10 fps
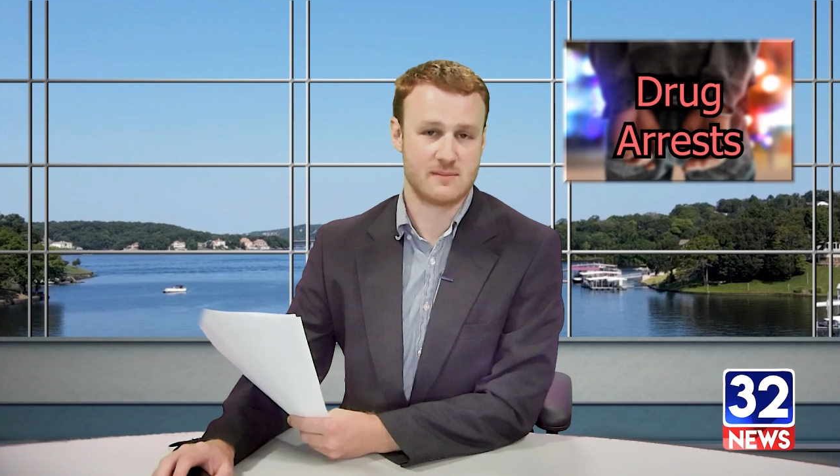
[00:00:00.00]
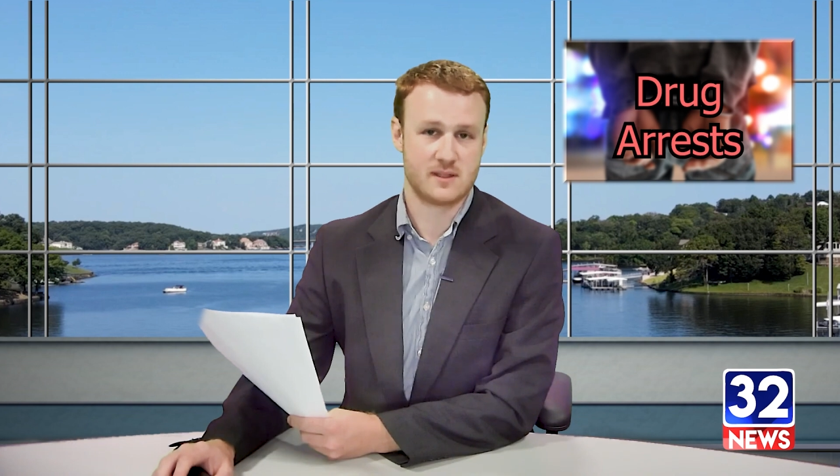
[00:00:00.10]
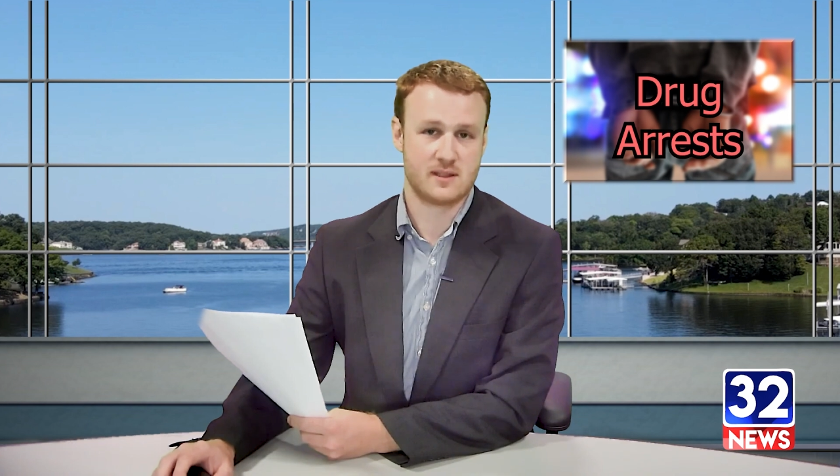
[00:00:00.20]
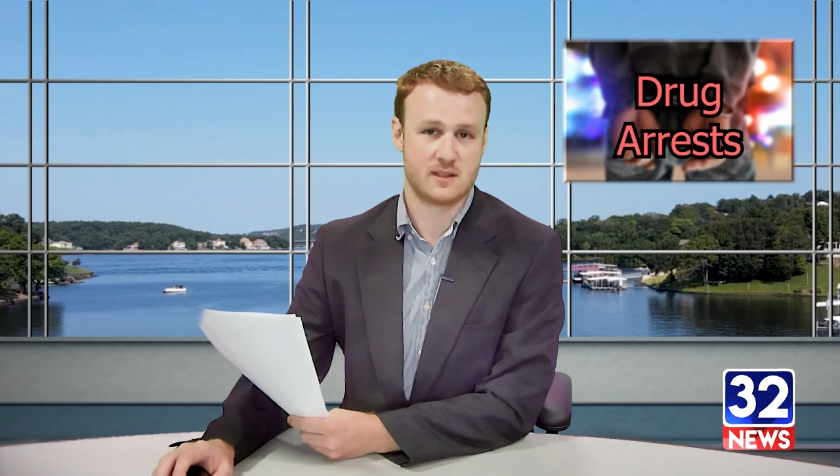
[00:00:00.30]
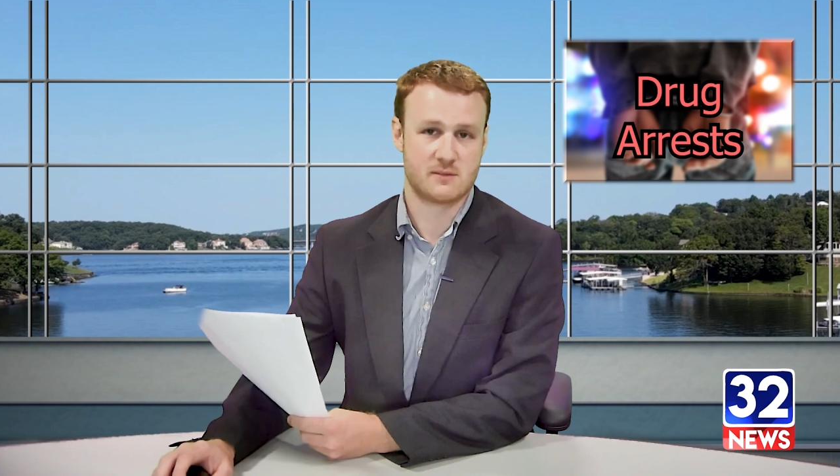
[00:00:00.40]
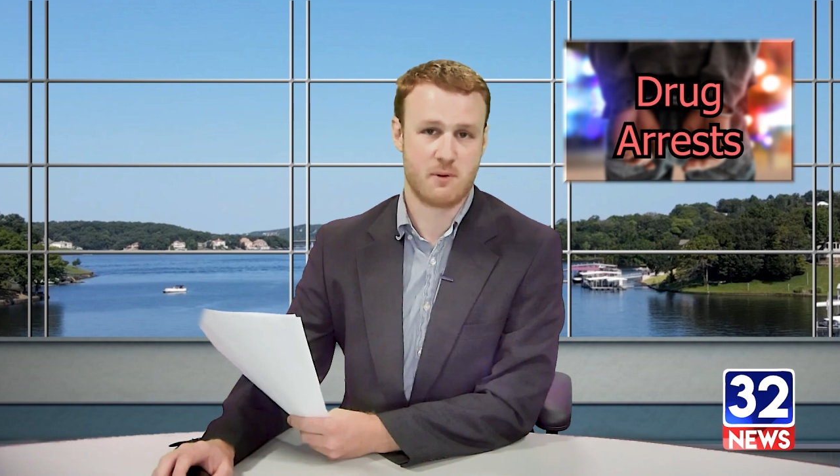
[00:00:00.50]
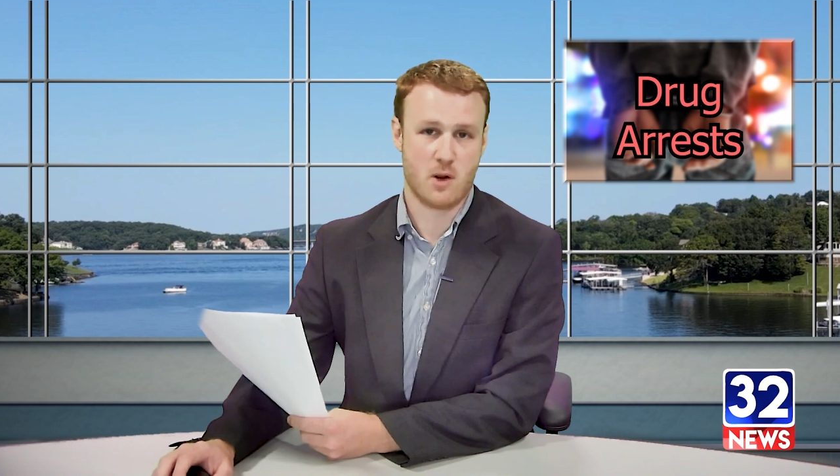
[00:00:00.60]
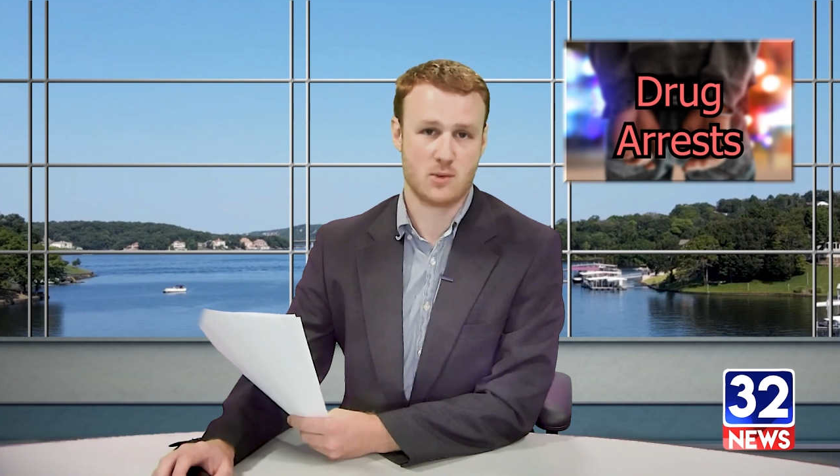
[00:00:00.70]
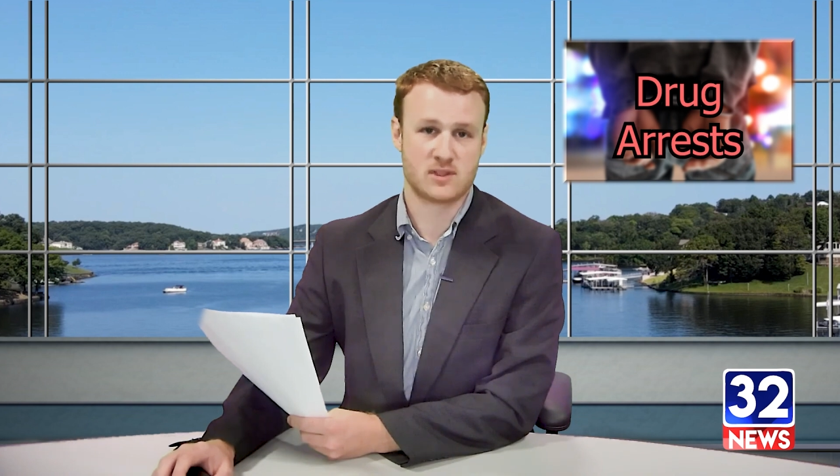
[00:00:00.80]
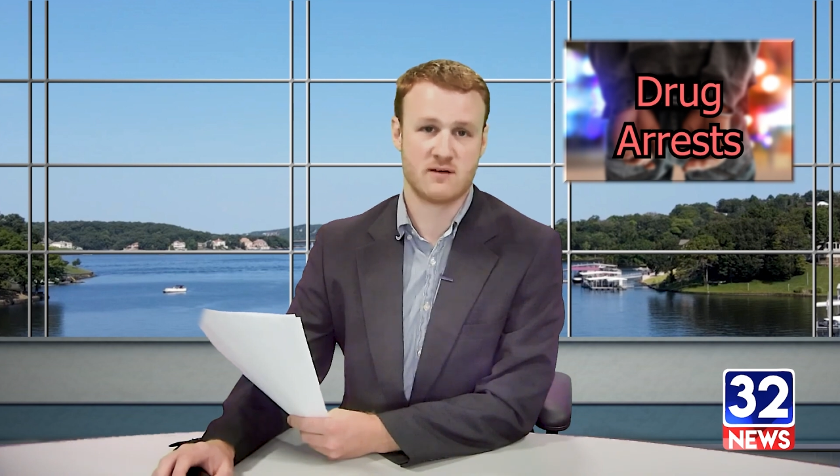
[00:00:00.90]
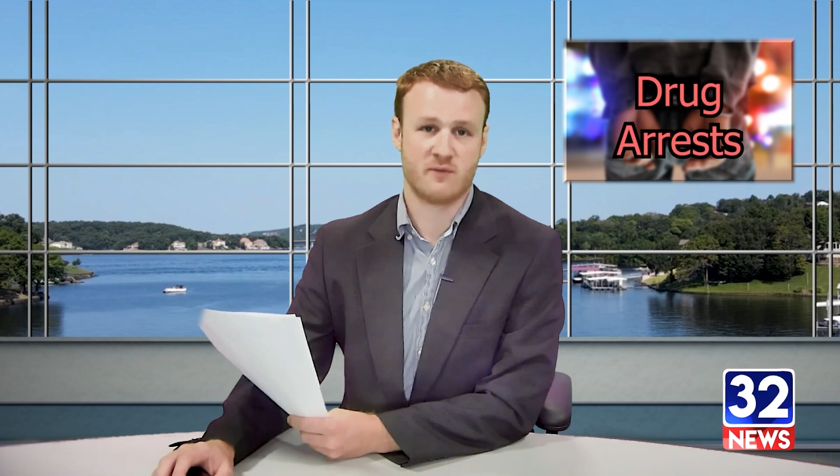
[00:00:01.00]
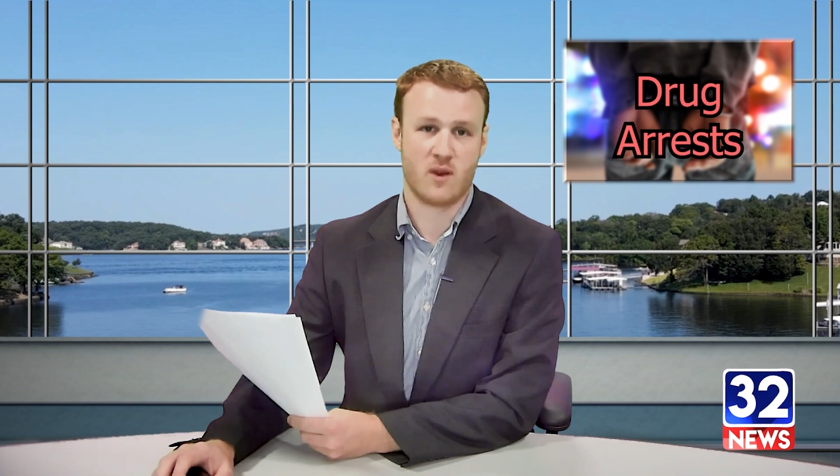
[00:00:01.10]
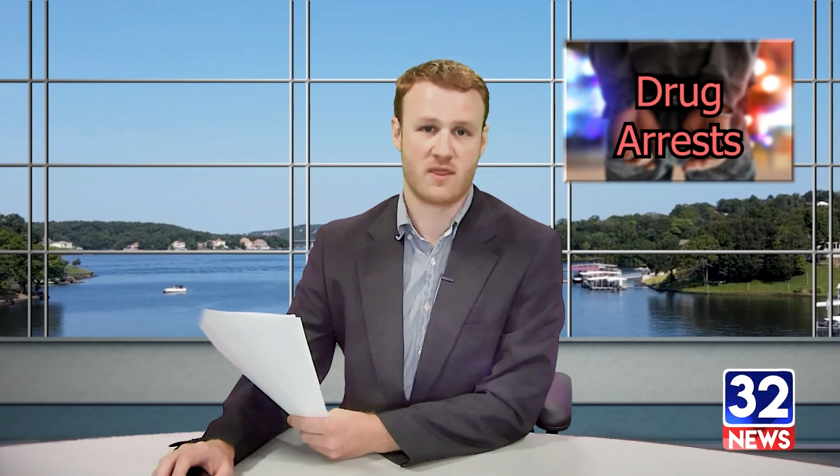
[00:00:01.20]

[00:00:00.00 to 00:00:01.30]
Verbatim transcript: attempted to dispose of